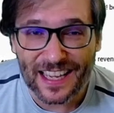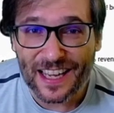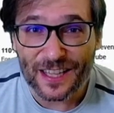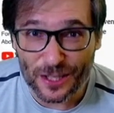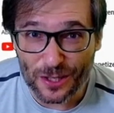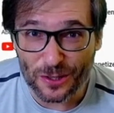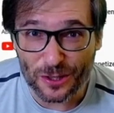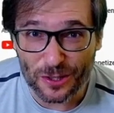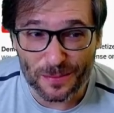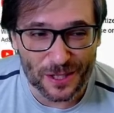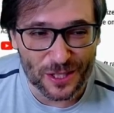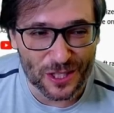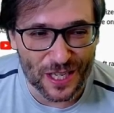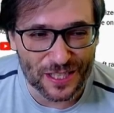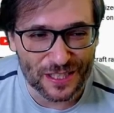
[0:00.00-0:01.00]
the YouTube
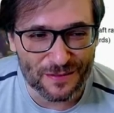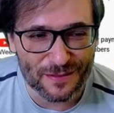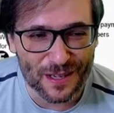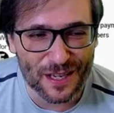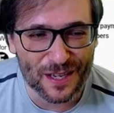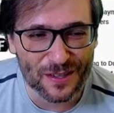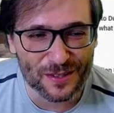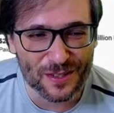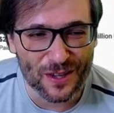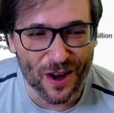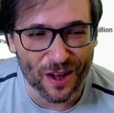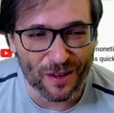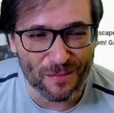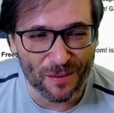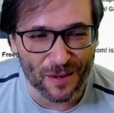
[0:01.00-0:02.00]
suggested videos
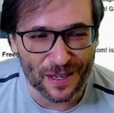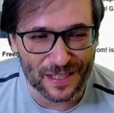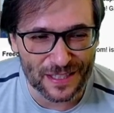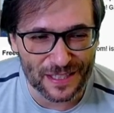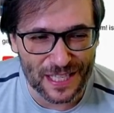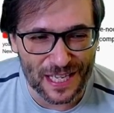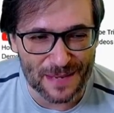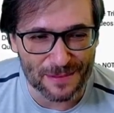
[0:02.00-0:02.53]
column, where it just keeps